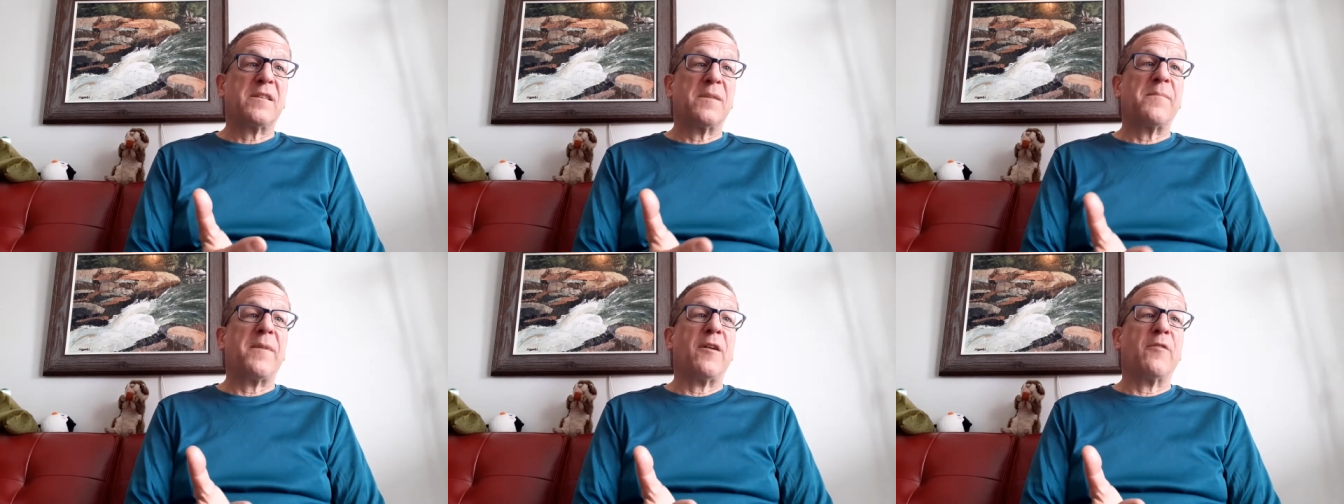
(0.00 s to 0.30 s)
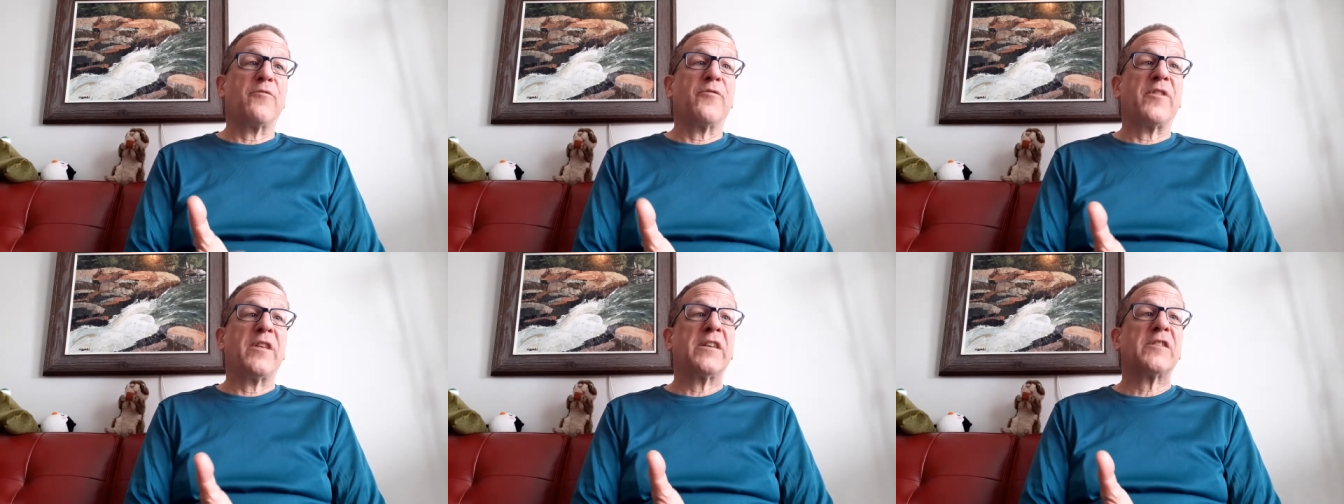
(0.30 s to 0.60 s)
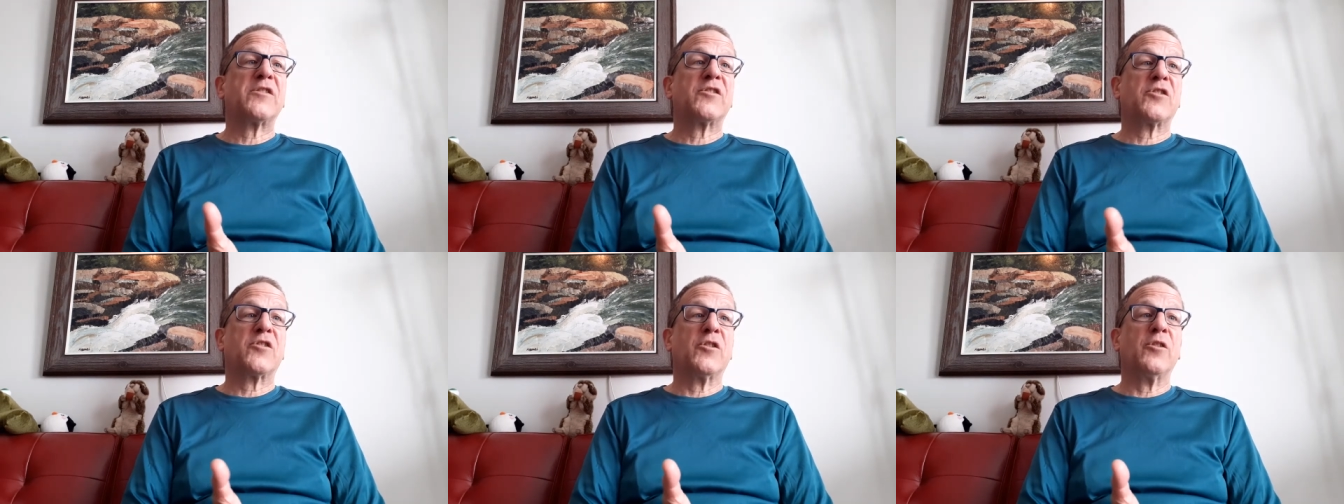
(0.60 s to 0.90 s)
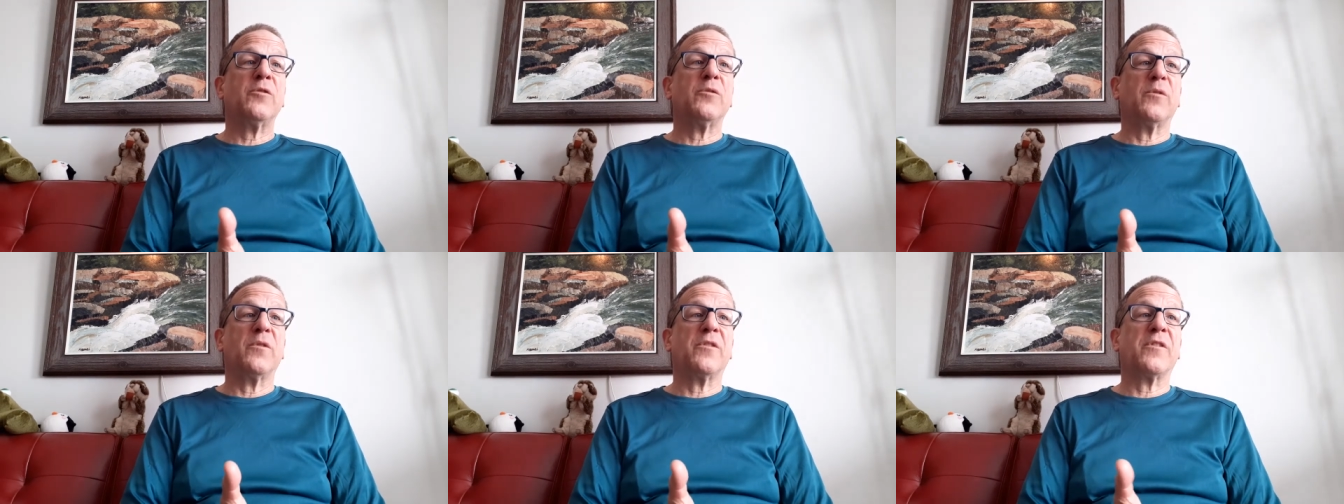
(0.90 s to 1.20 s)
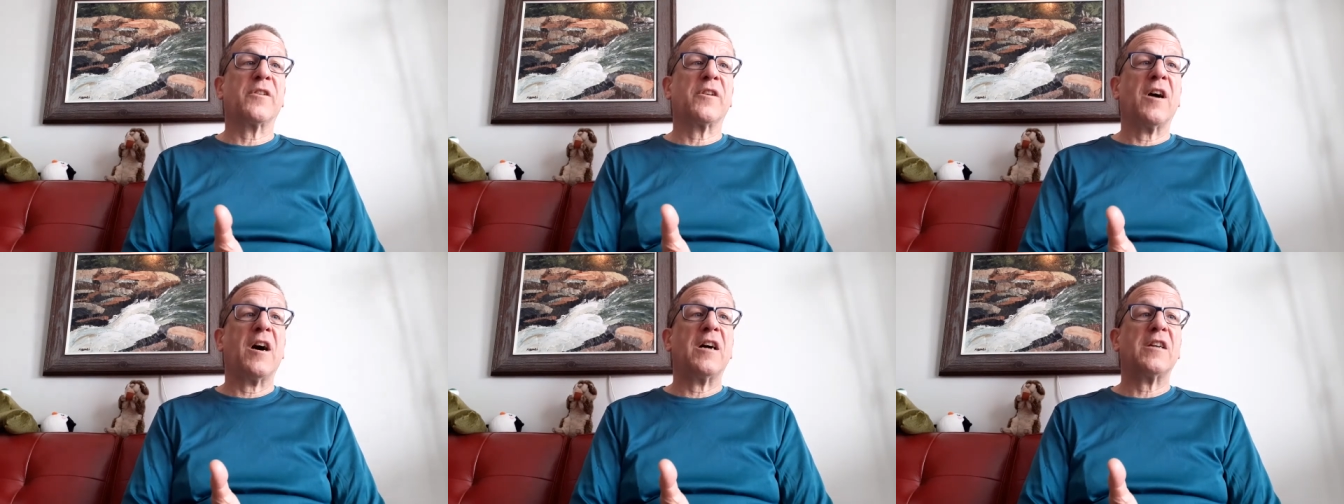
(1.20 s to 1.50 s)
about this too in
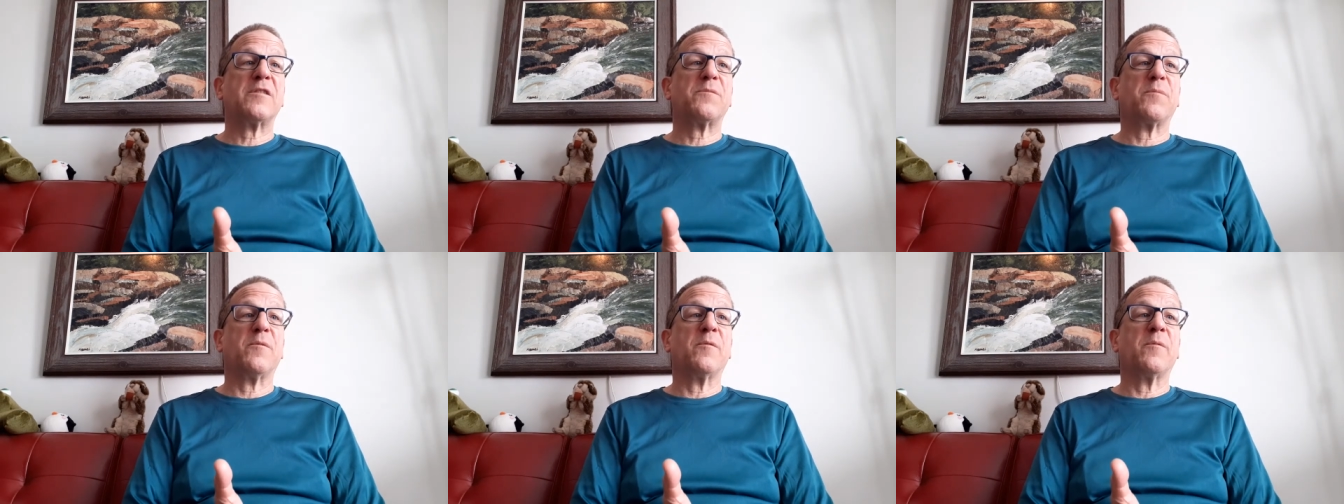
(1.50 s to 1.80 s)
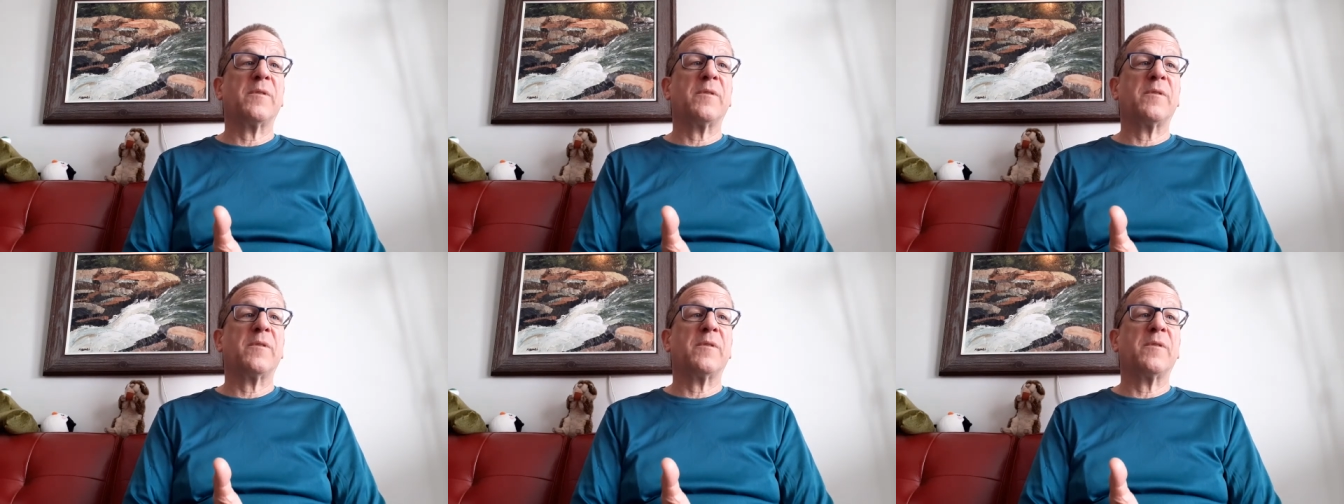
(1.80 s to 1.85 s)
the gospel